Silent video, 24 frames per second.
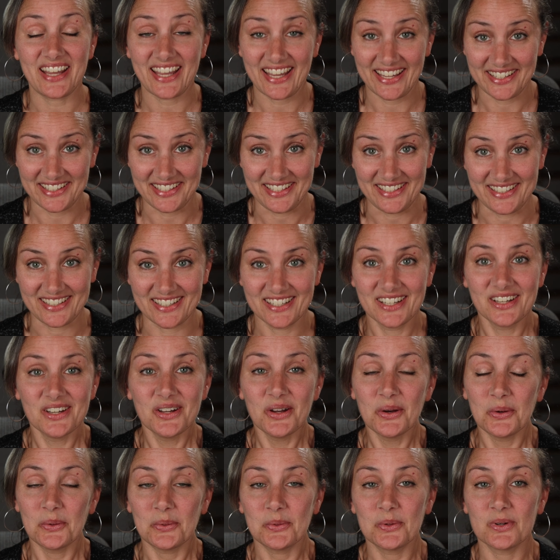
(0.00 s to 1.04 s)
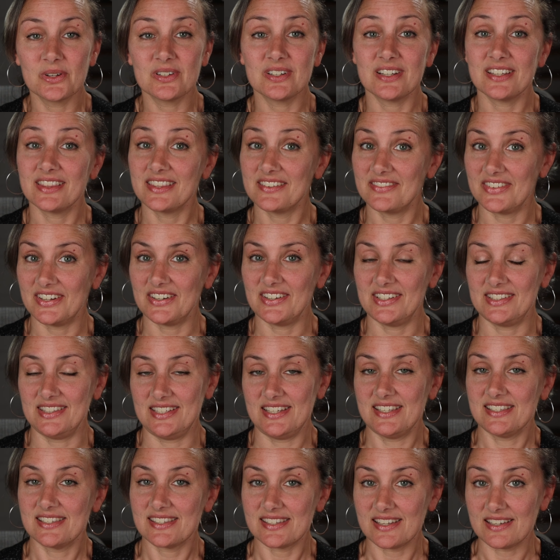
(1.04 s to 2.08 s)
a headache, or in the very
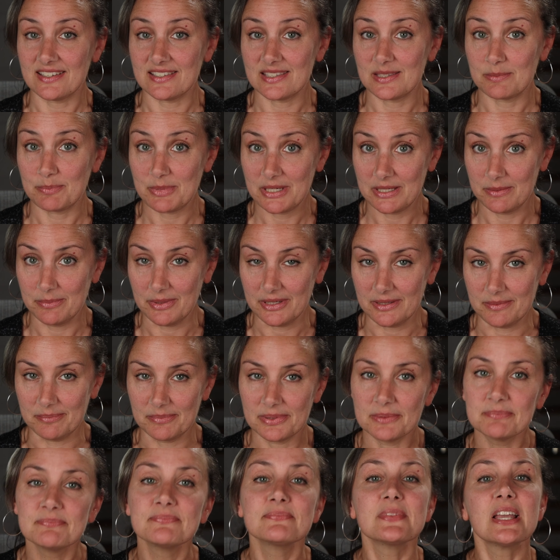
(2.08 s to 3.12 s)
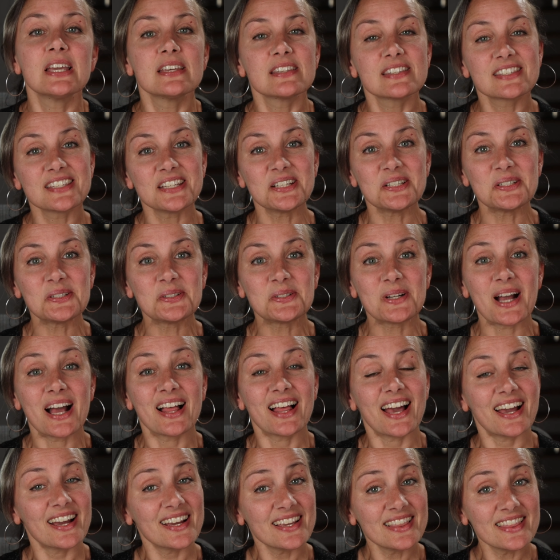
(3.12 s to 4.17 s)
least, a speed bump. So
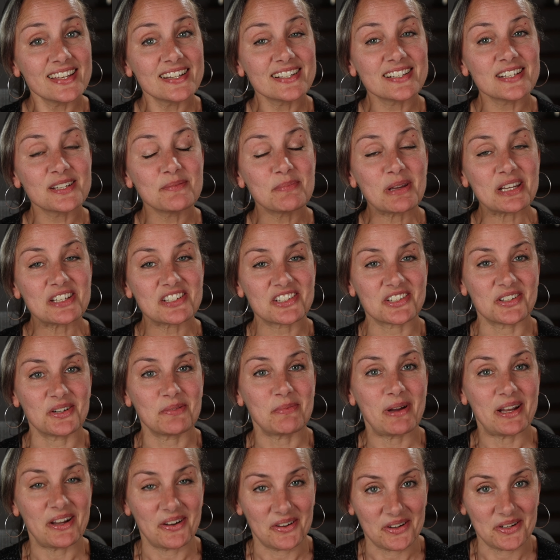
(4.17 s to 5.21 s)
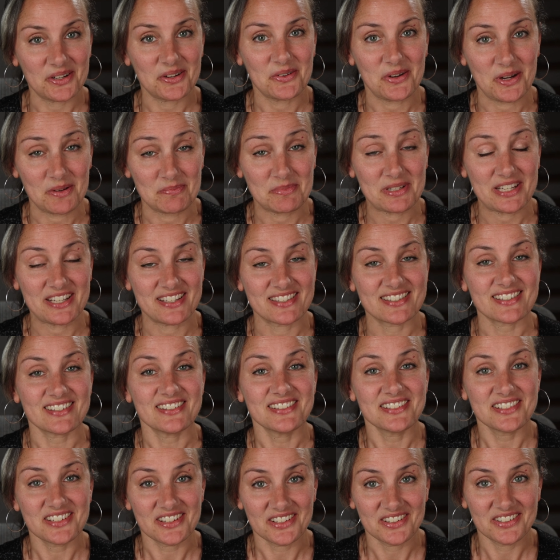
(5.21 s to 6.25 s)
I like to make sure my auto updates
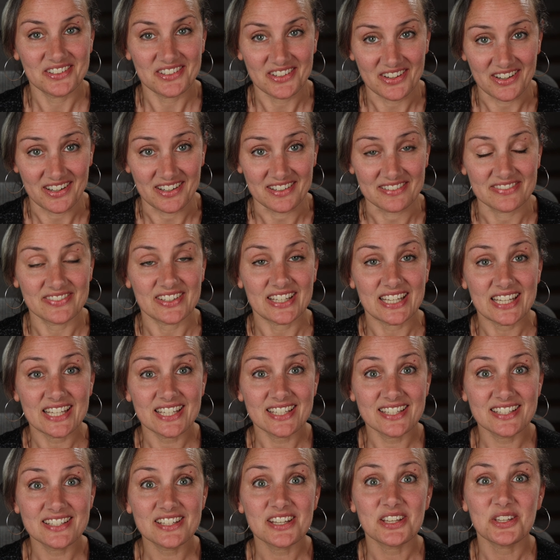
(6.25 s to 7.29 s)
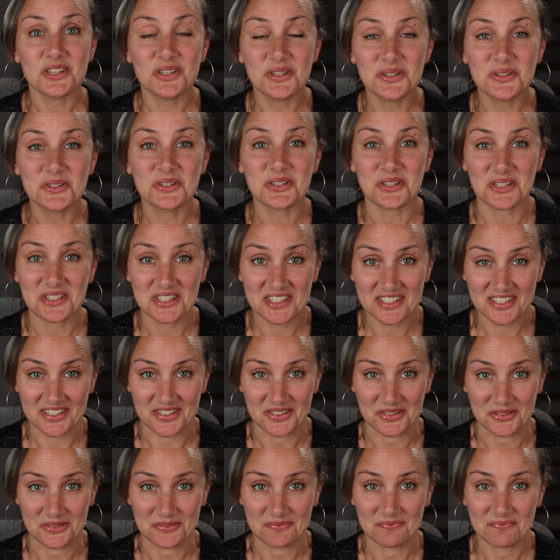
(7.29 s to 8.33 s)
are turned off, and you should
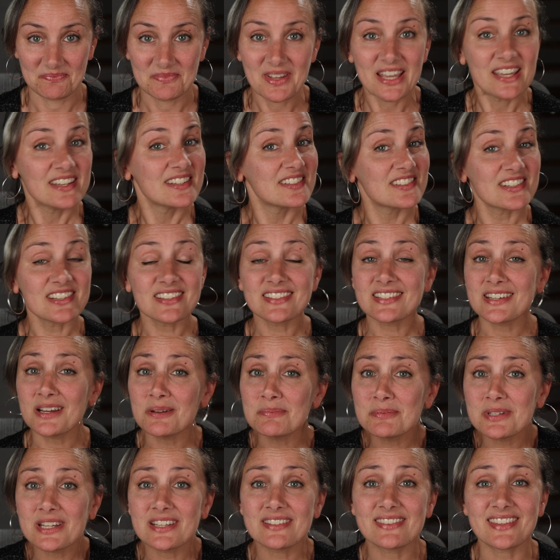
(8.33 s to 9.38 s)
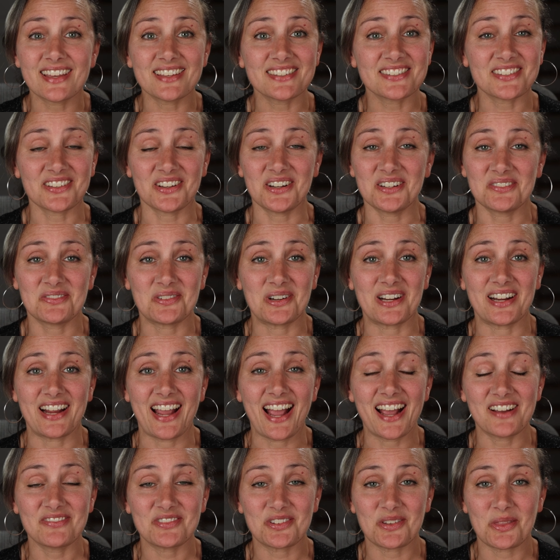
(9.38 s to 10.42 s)
too. Just update that software
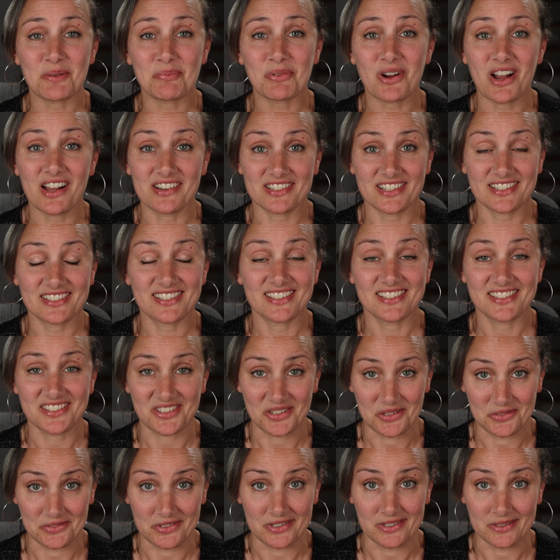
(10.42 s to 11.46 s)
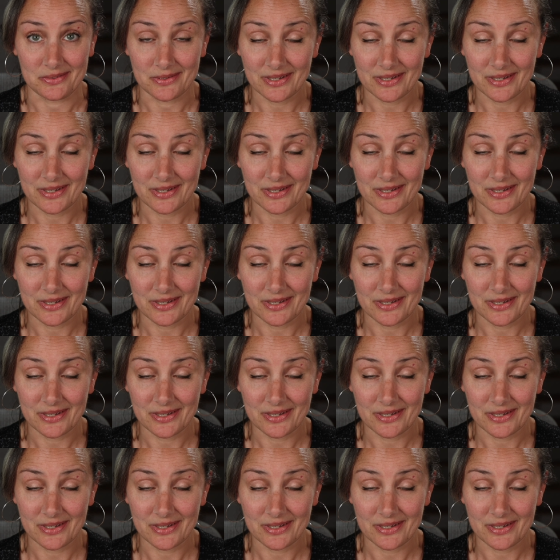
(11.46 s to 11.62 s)
after the project is over,